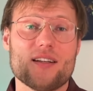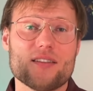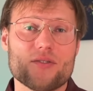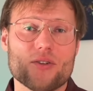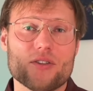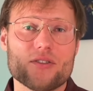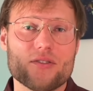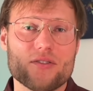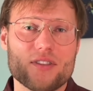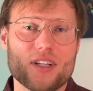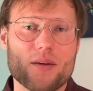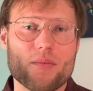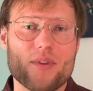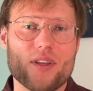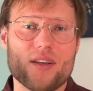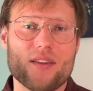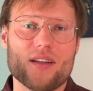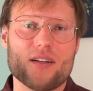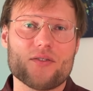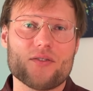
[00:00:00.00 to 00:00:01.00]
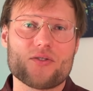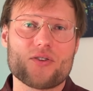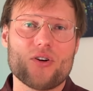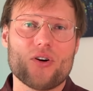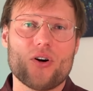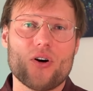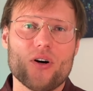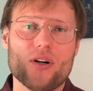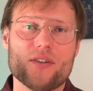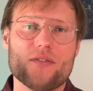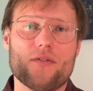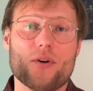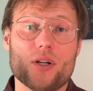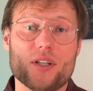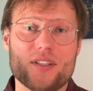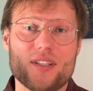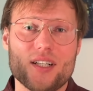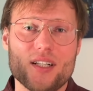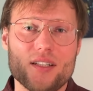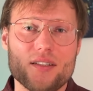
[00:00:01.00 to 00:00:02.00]
also something that is called
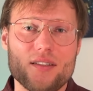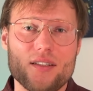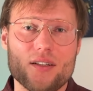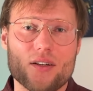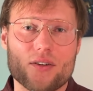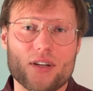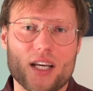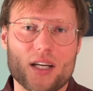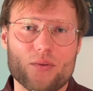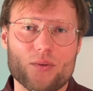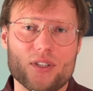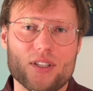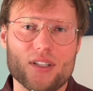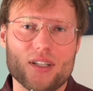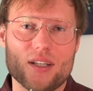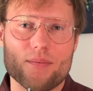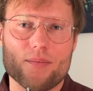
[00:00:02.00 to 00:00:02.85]
volatility on equity.